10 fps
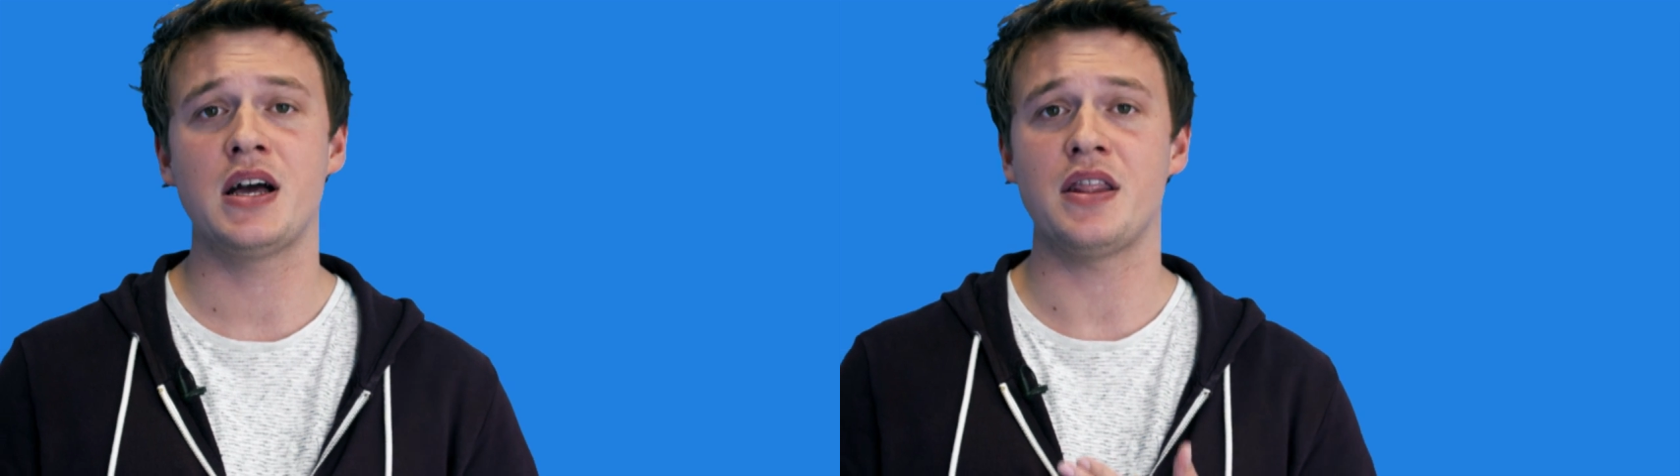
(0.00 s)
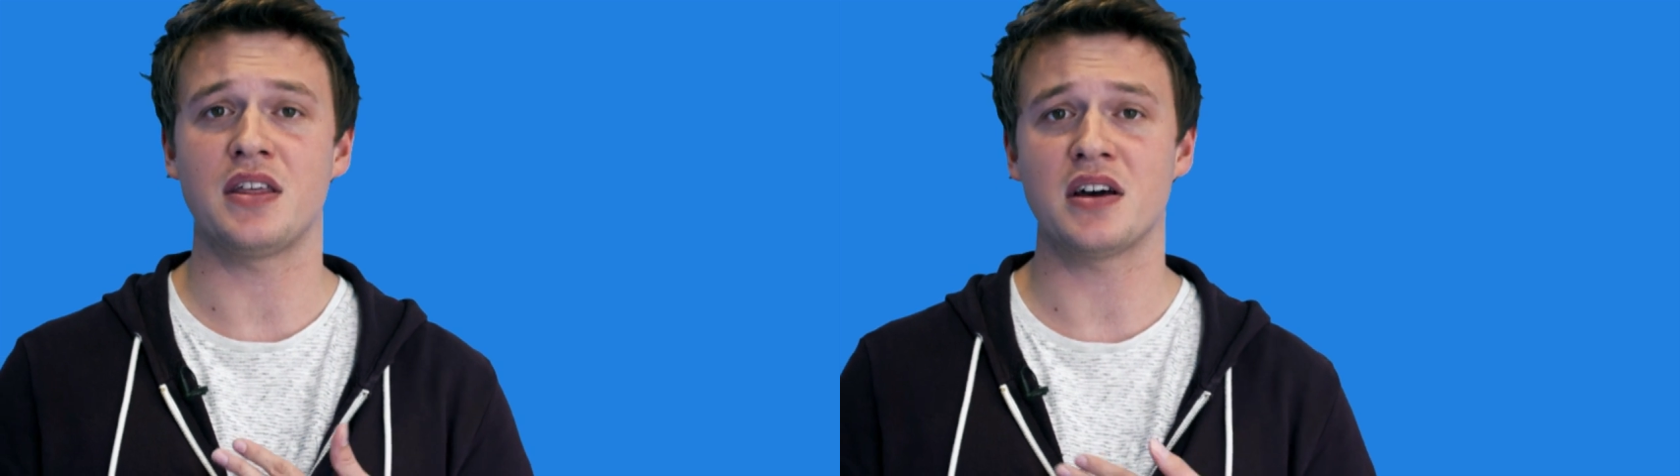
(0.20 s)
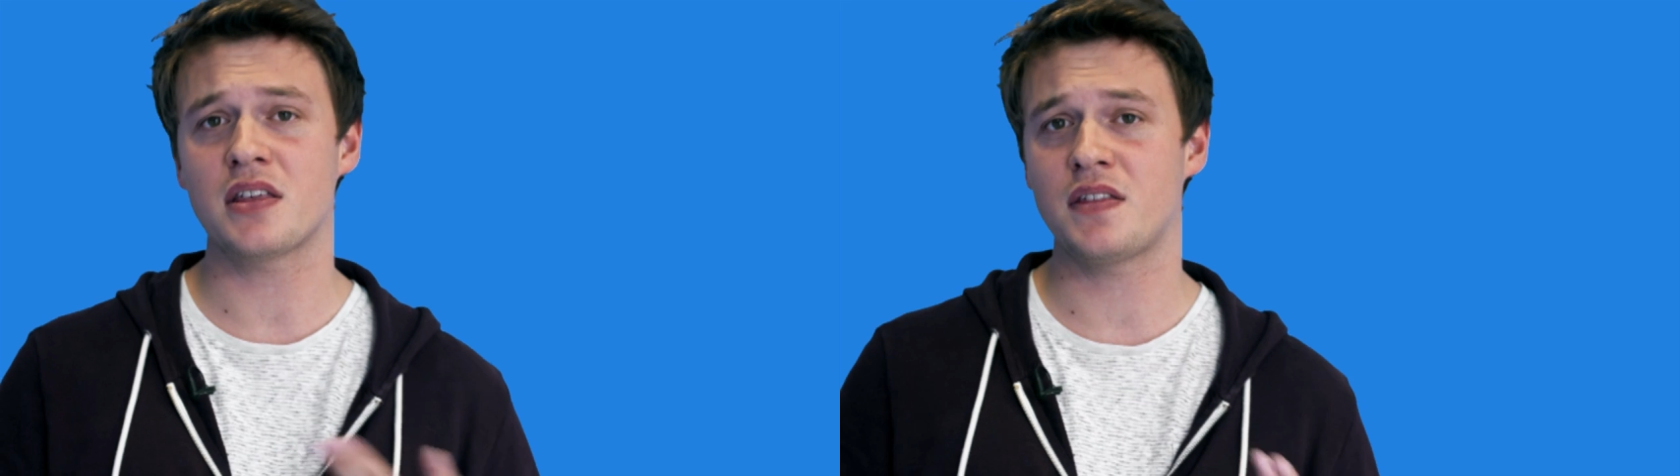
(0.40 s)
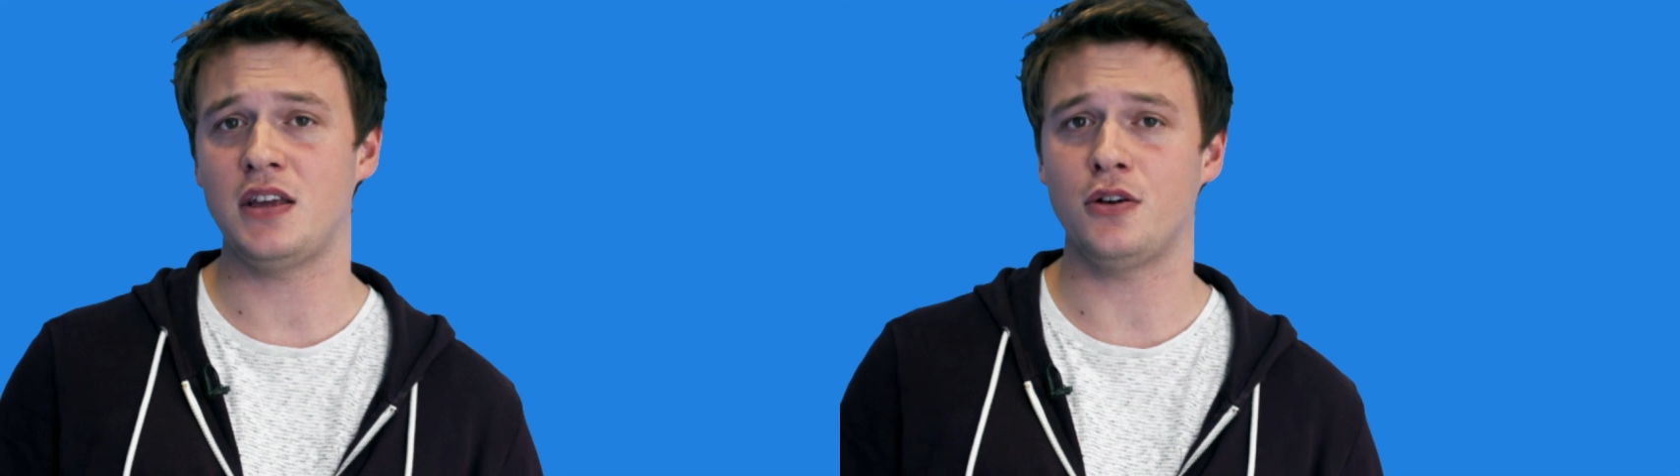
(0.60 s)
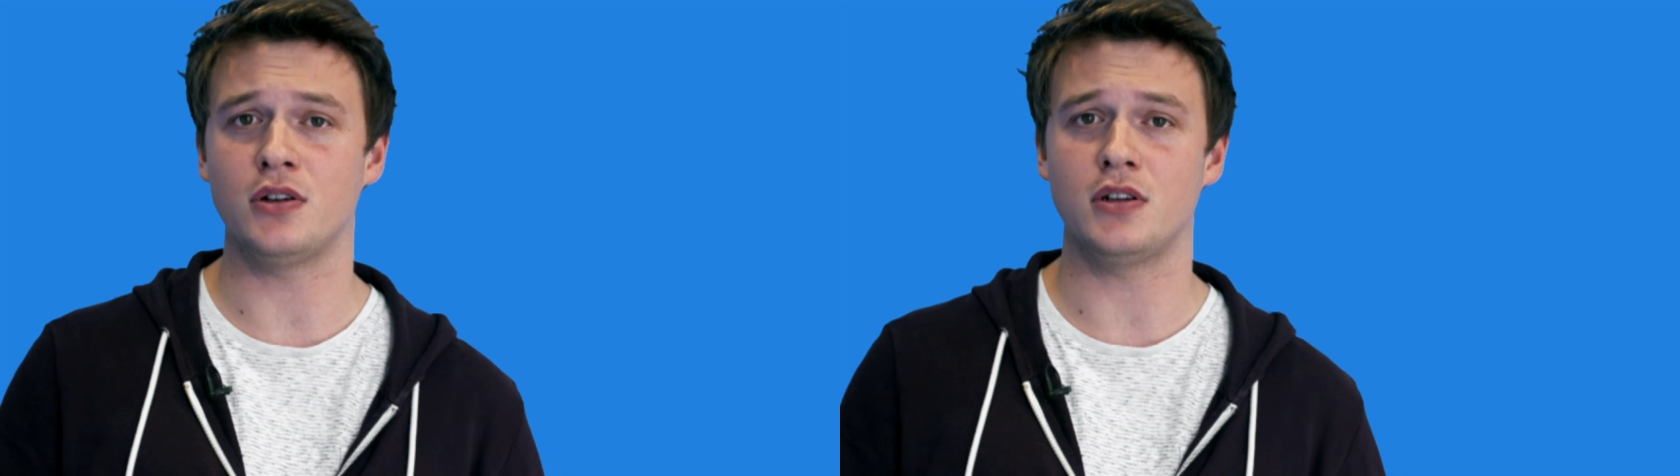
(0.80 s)
the other thing
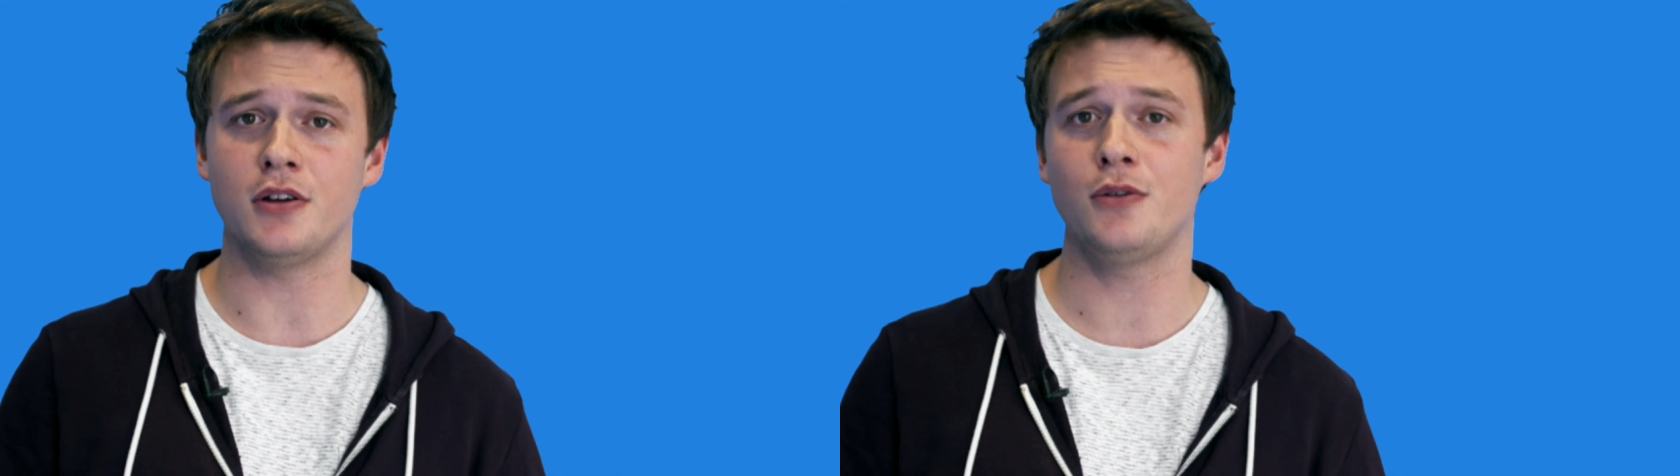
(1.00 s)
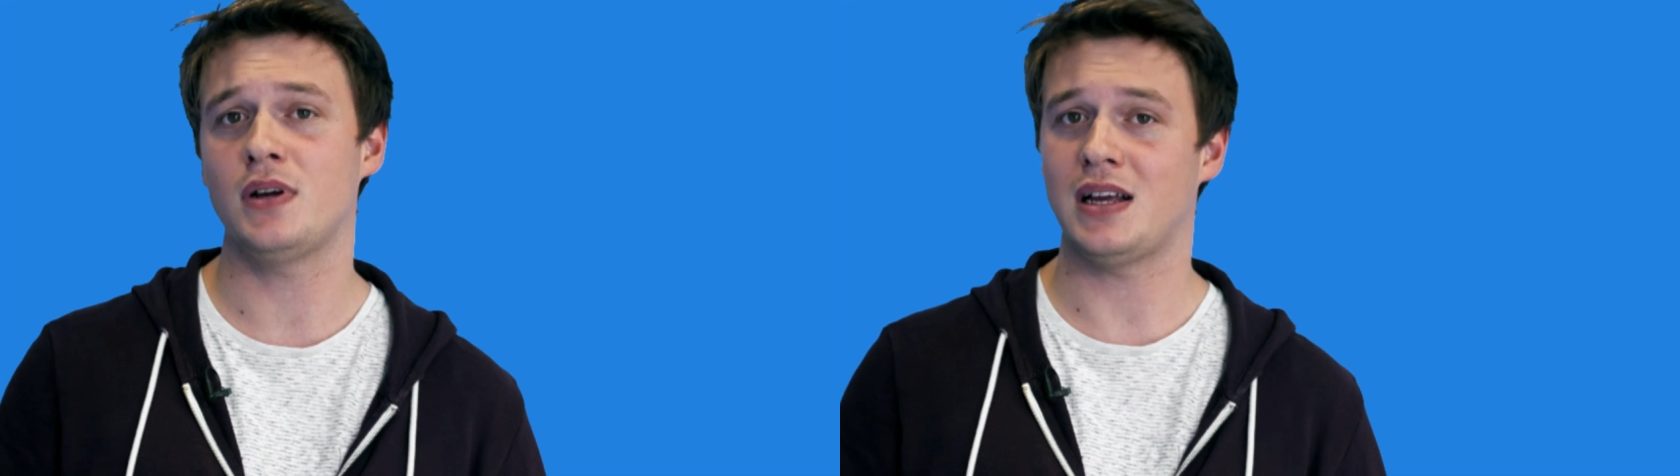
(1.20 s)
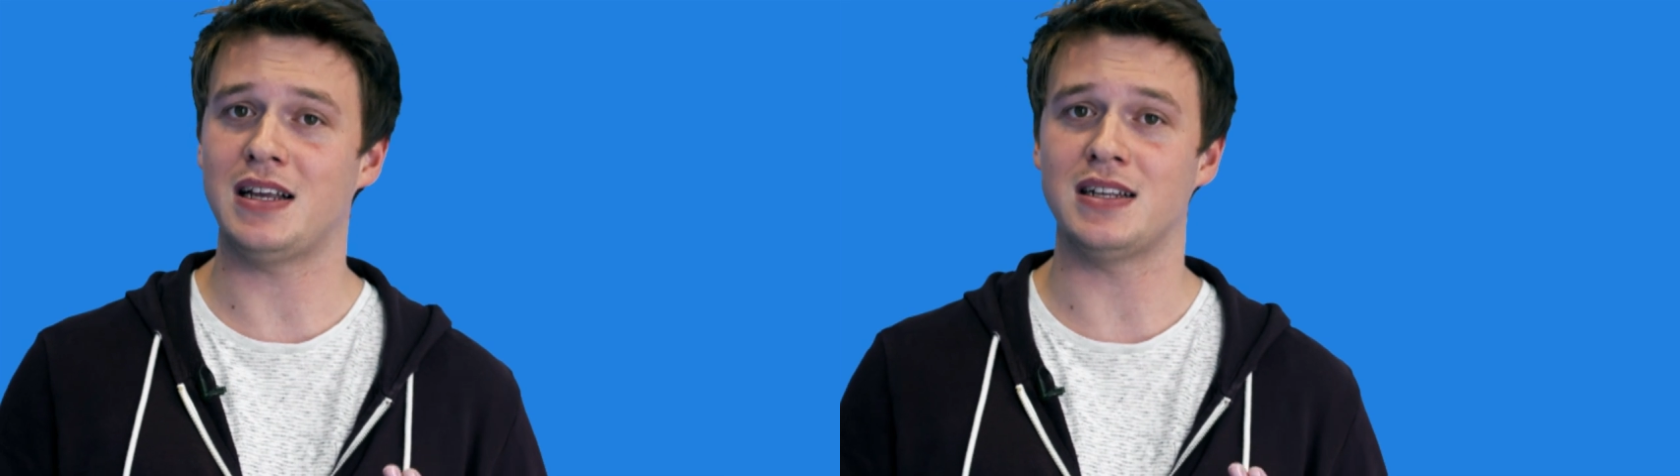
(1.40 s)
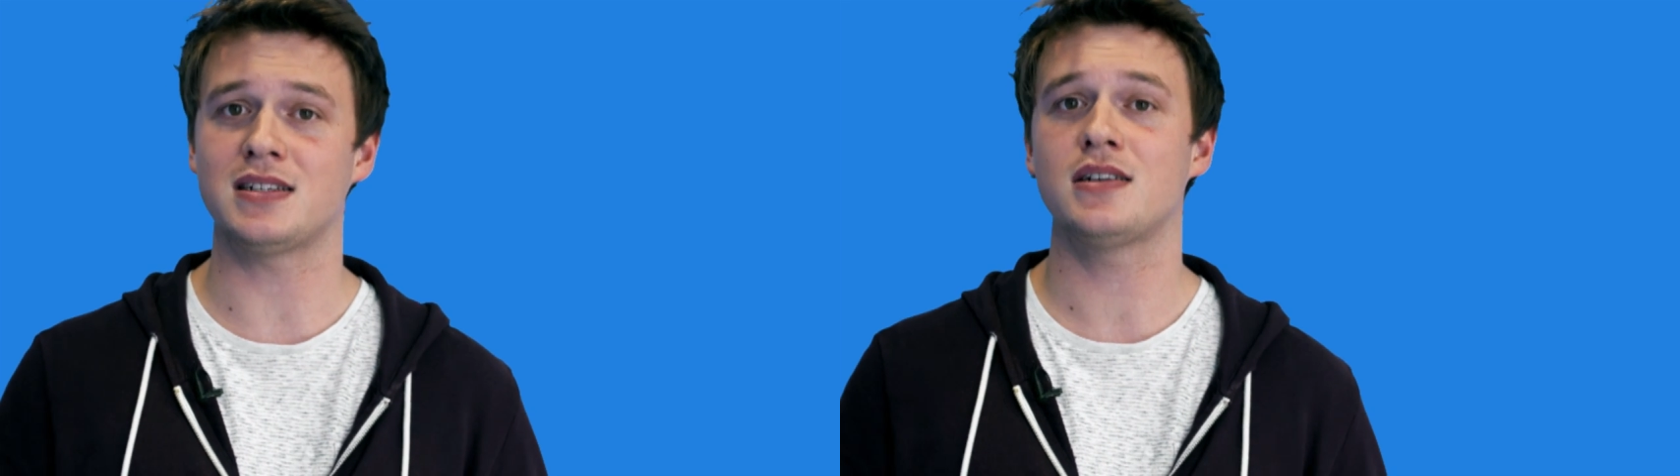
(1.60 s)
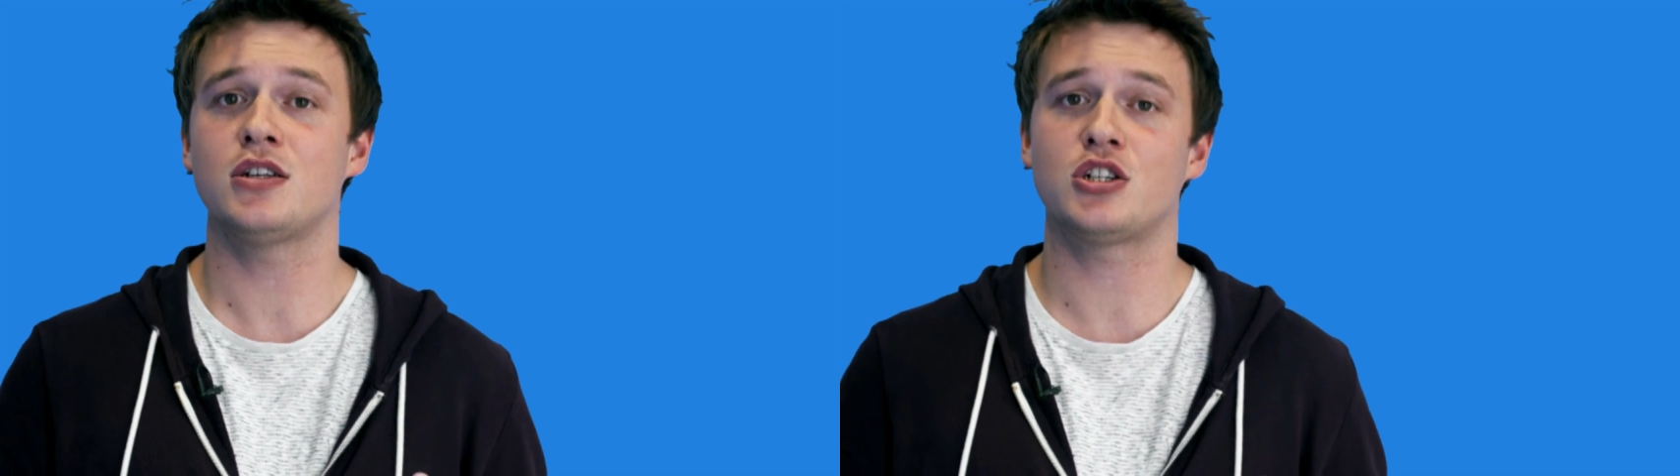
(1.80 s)
you could do is
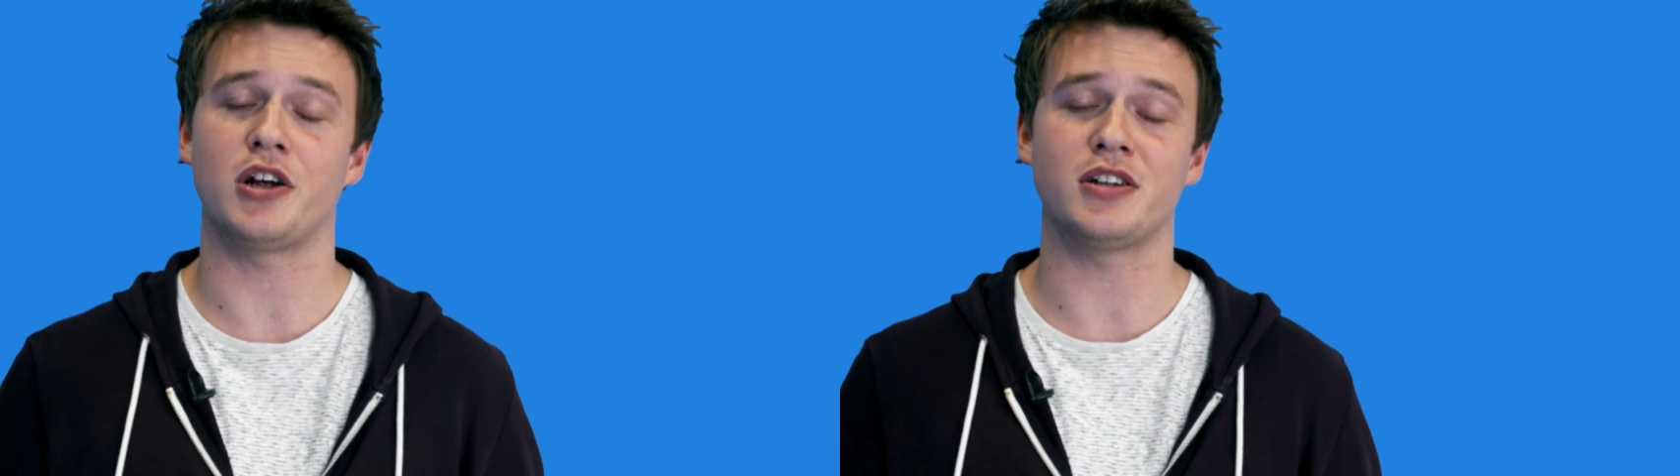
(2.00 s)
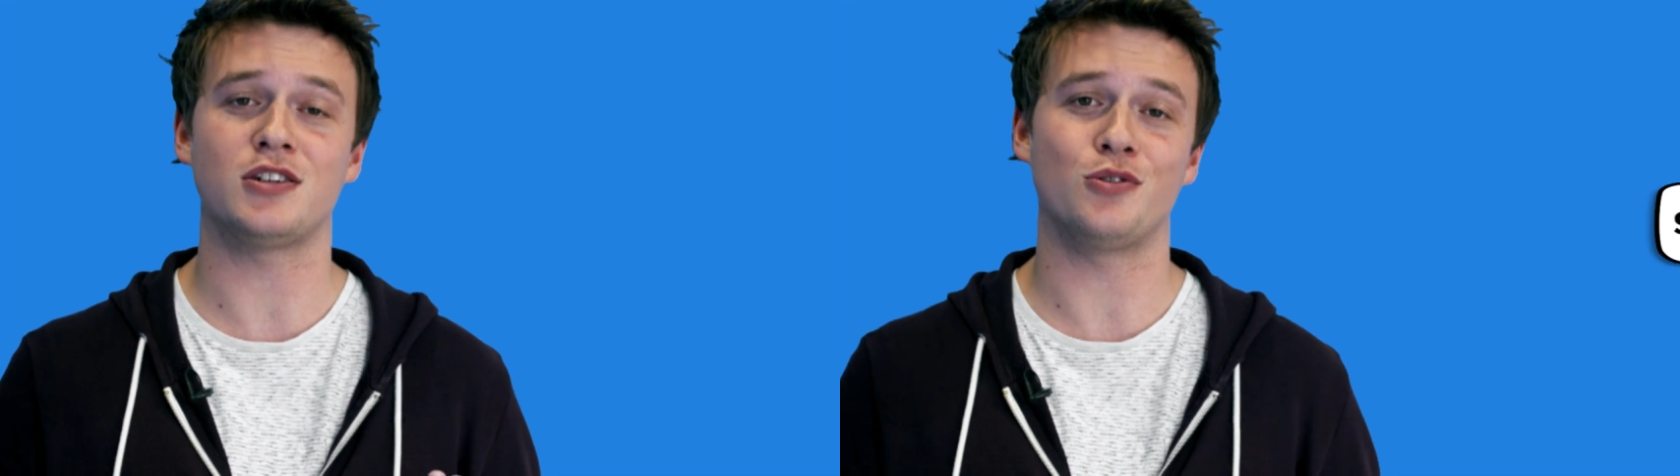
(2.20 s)
start to